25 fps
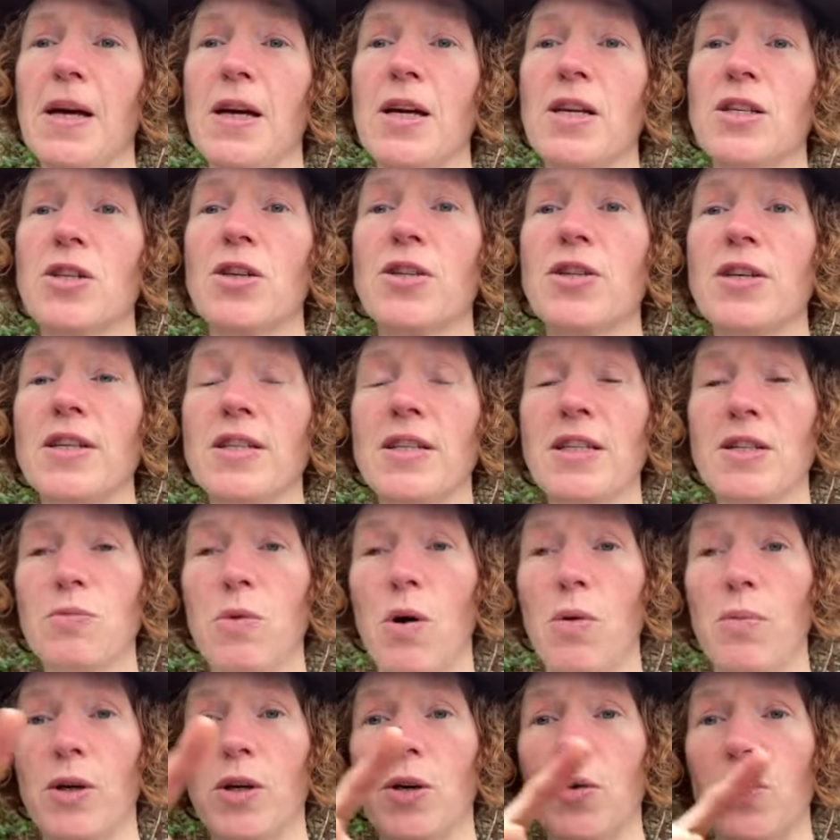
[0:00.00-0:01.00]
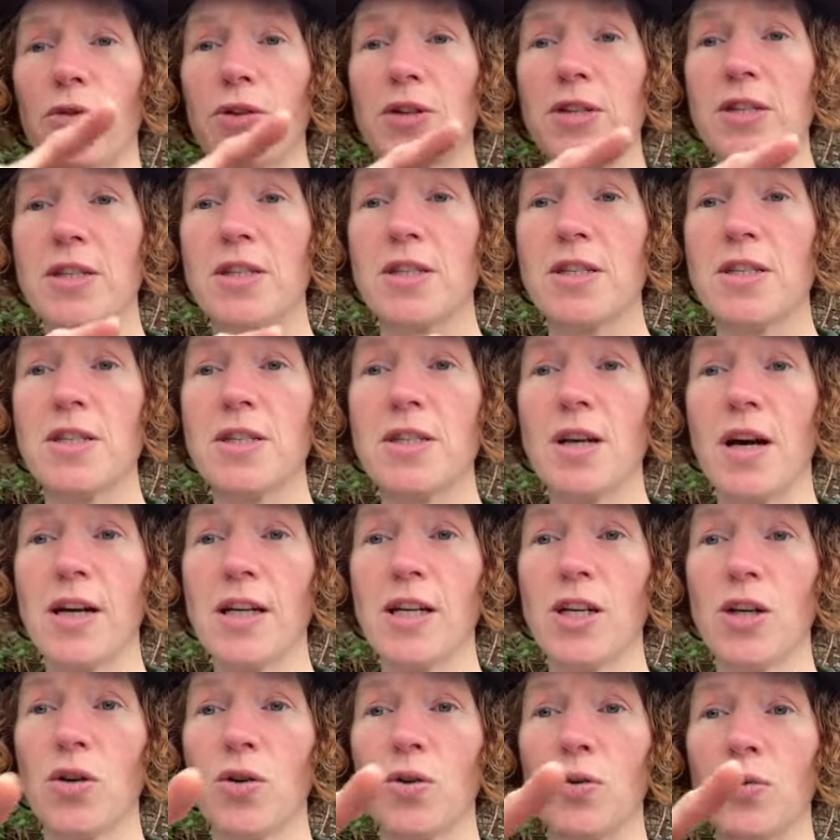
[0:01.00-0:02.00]
So this is what we call the
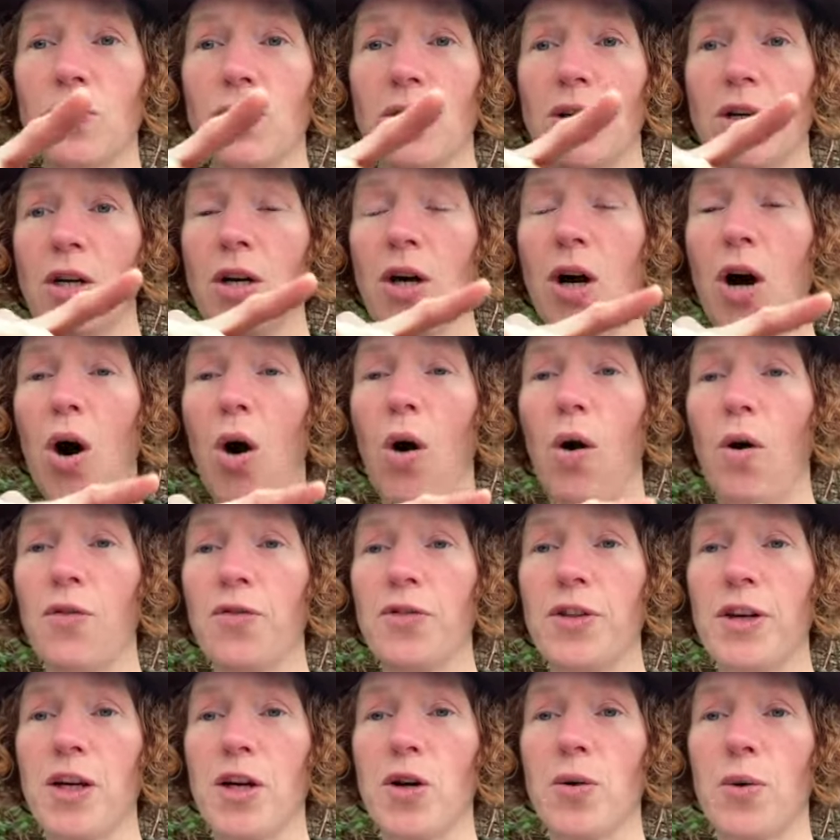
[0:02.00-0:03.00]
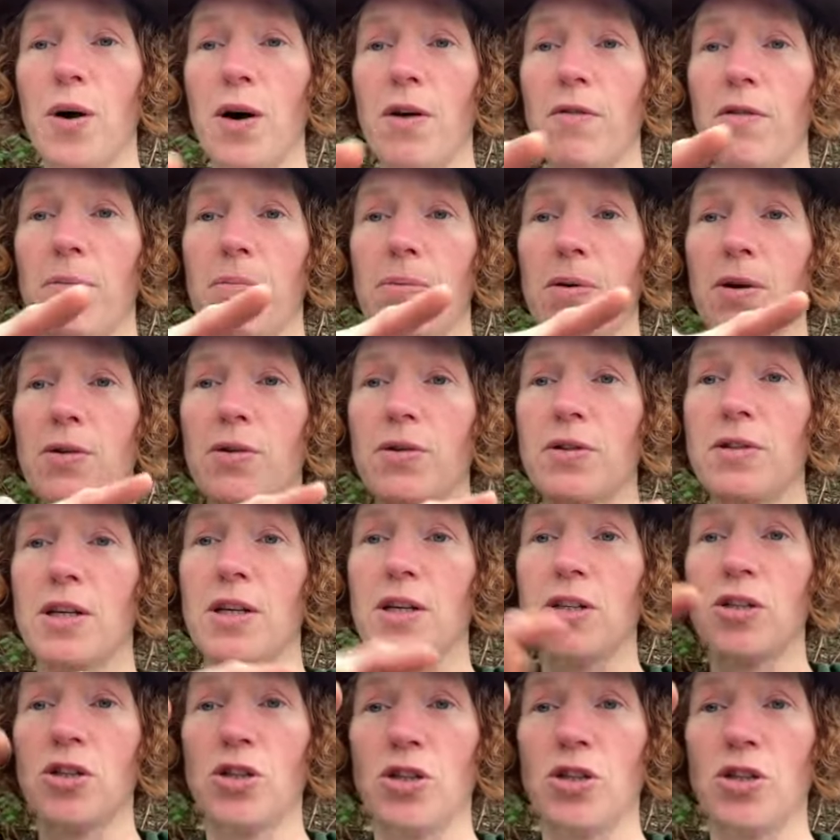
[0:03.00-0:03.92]
cycle of the inquiry process.